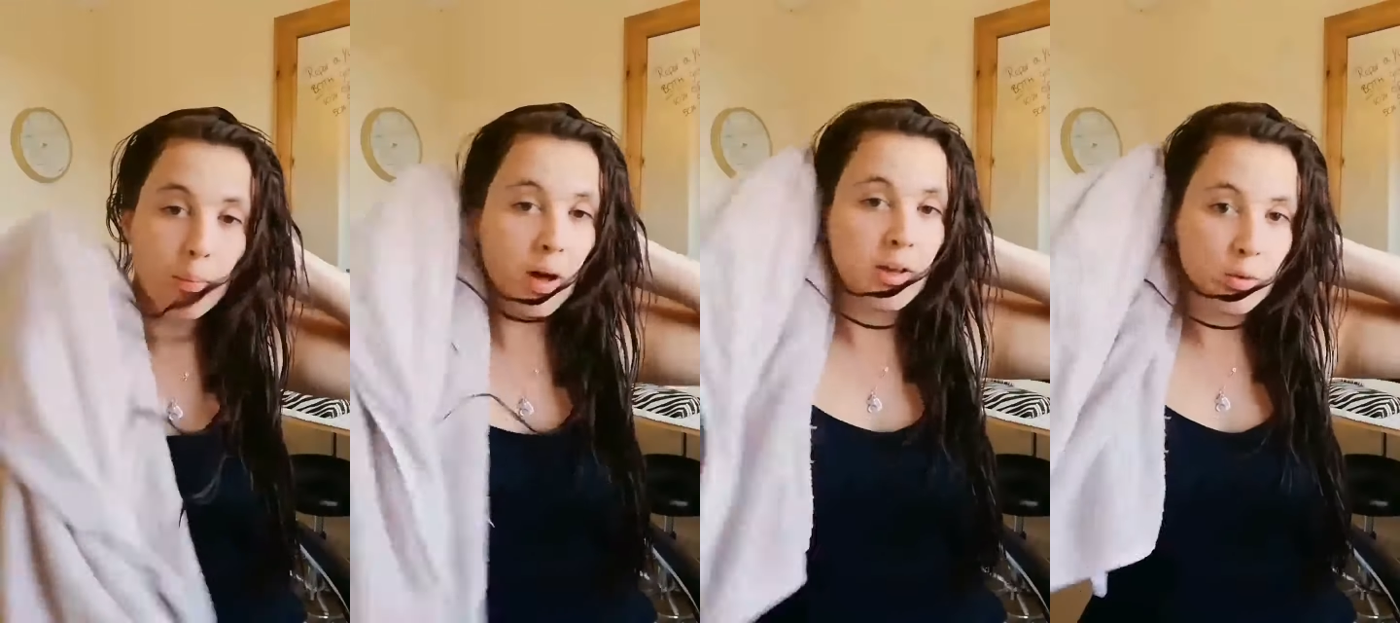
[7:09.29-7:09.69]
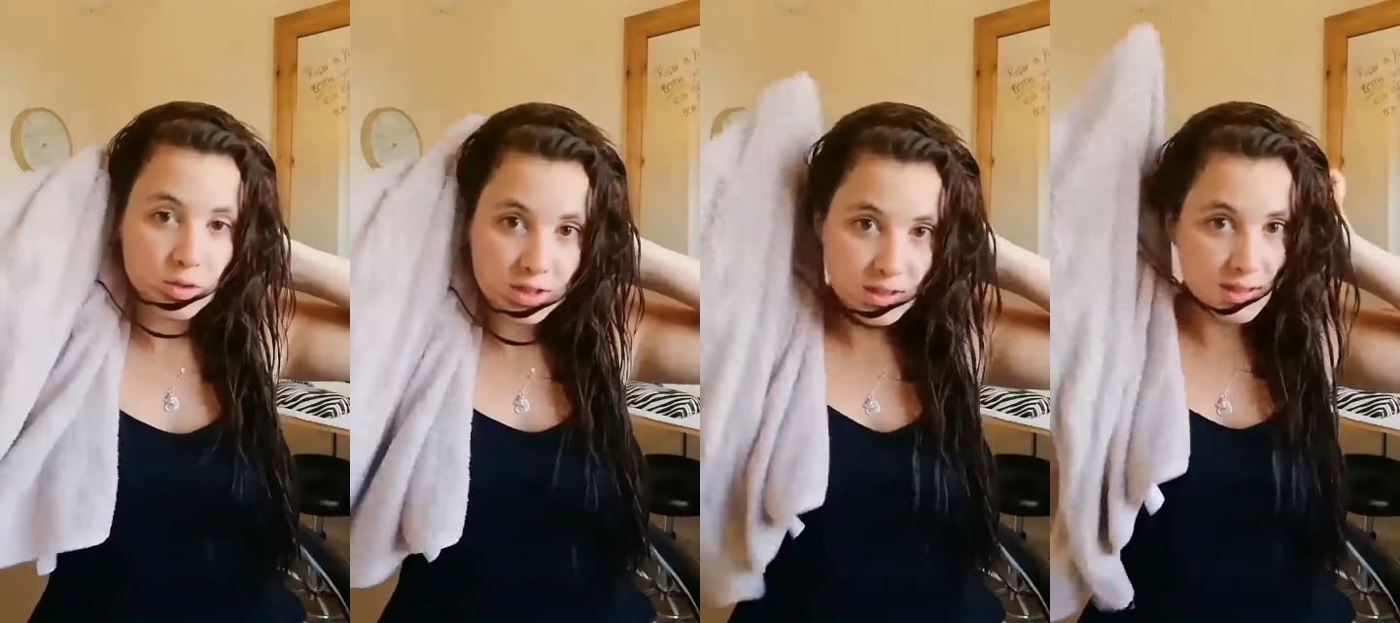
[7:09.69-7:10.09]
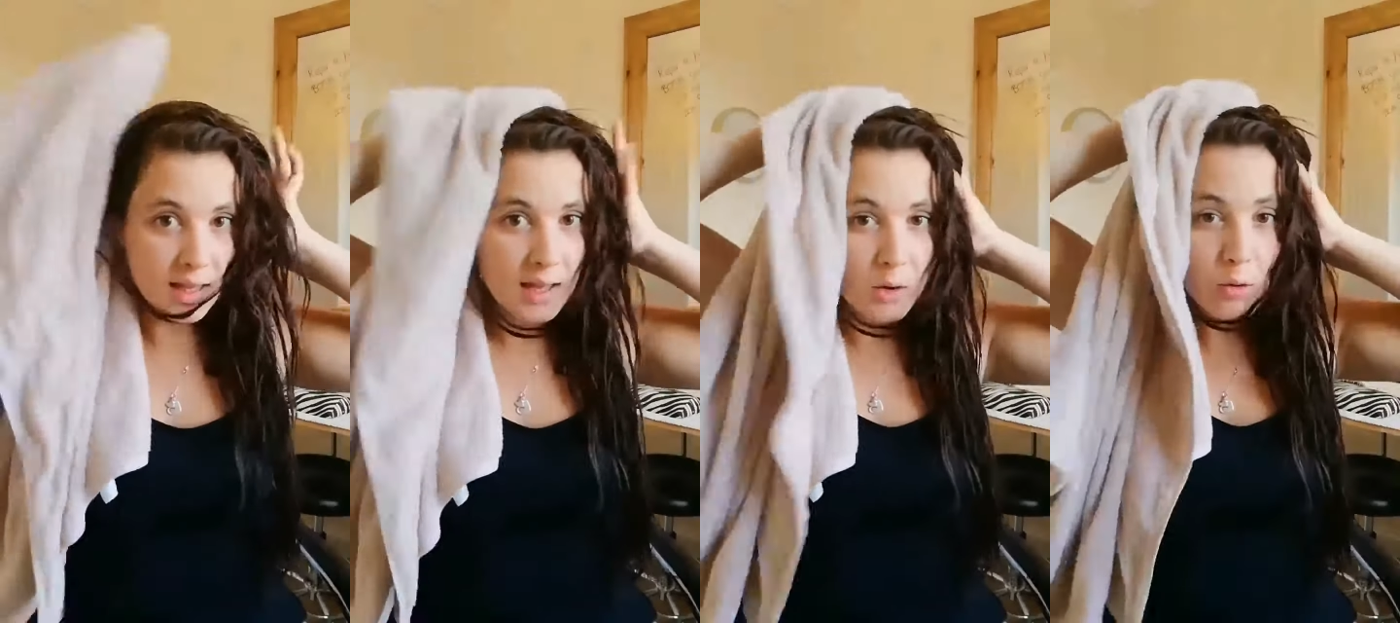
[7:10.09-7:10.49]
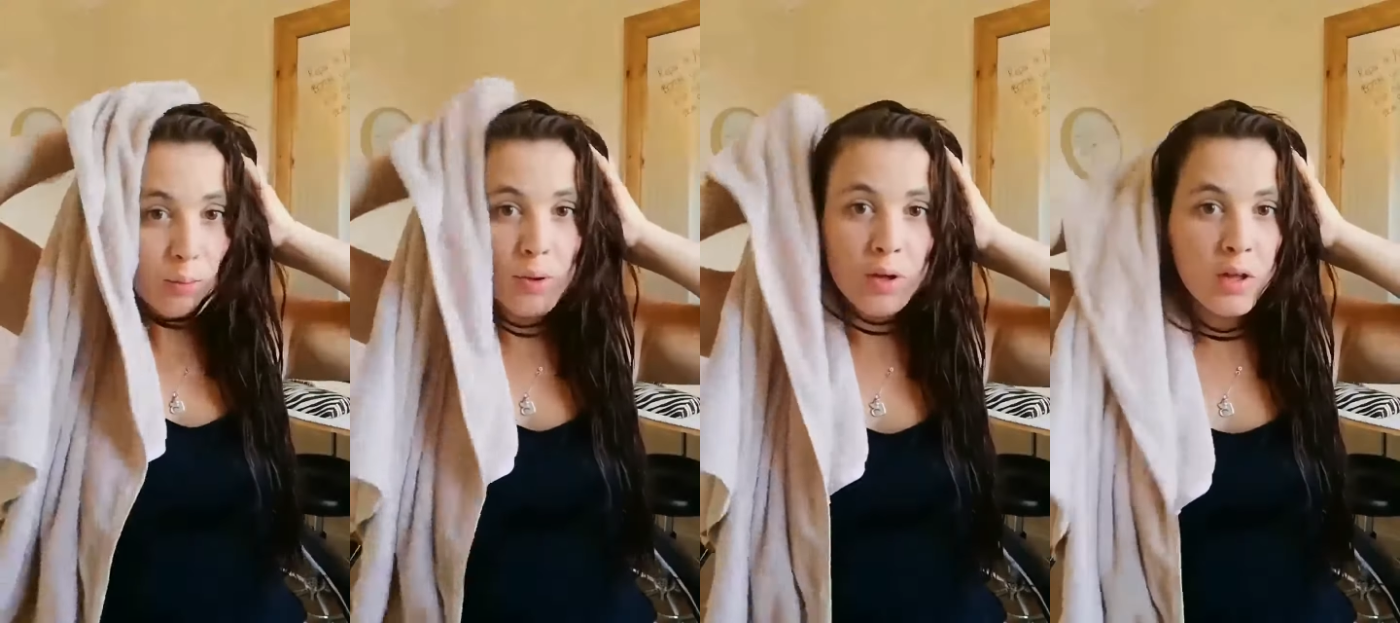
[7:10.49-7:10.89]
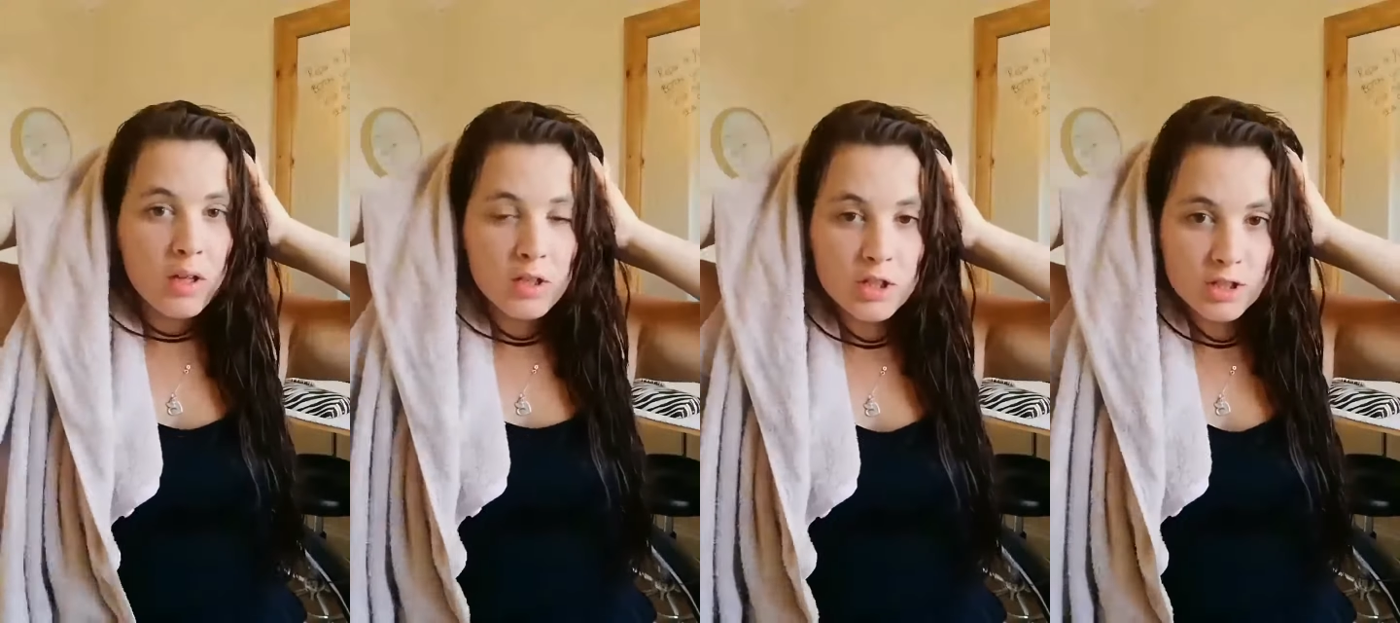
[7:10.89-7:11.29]
by your scalp.
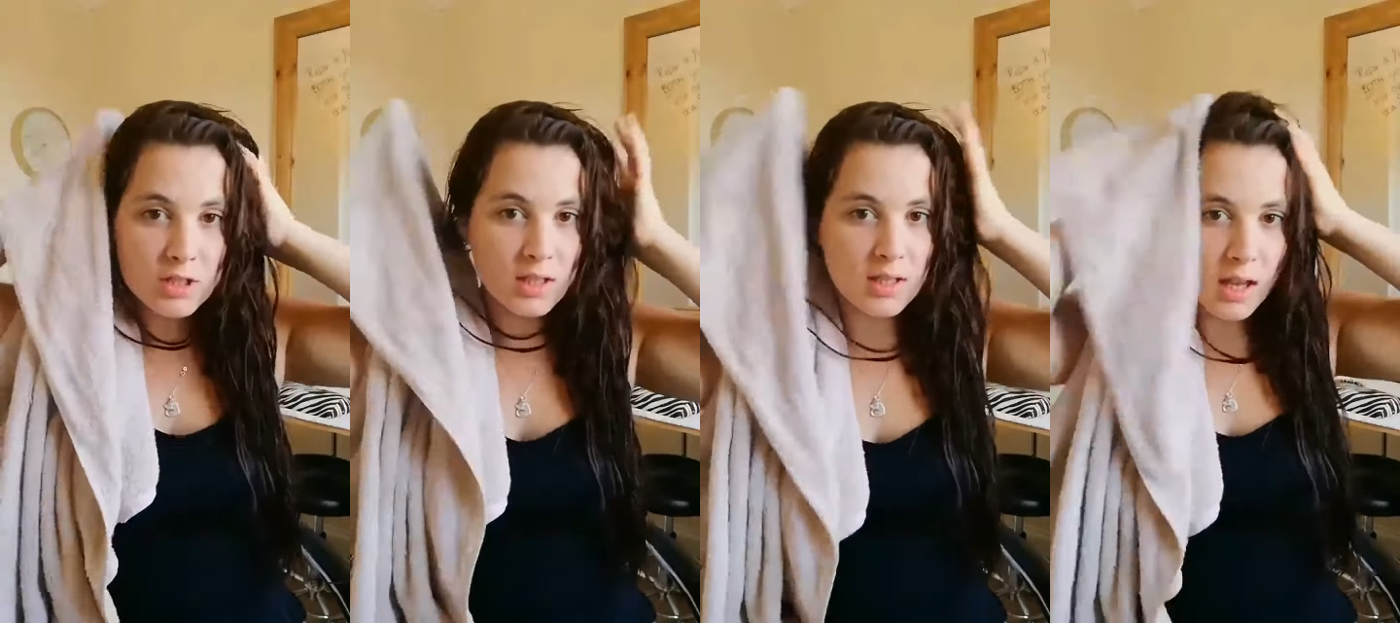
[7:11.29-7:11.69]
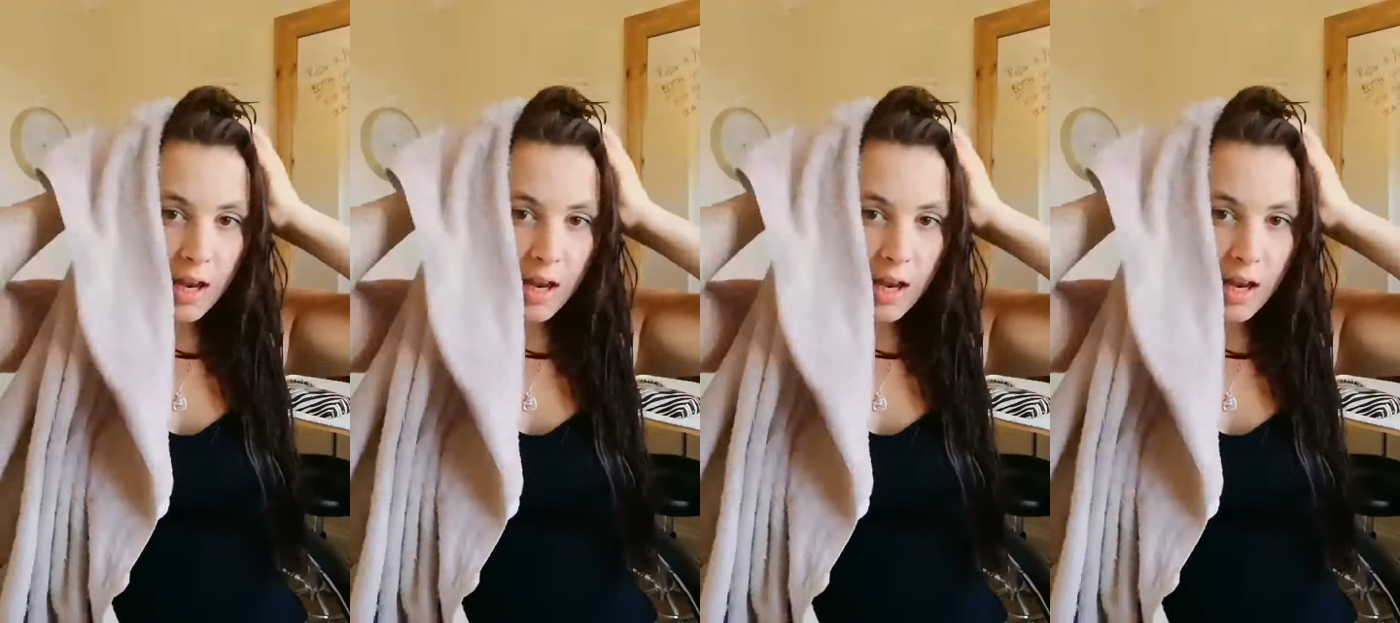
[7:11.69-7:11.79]
Just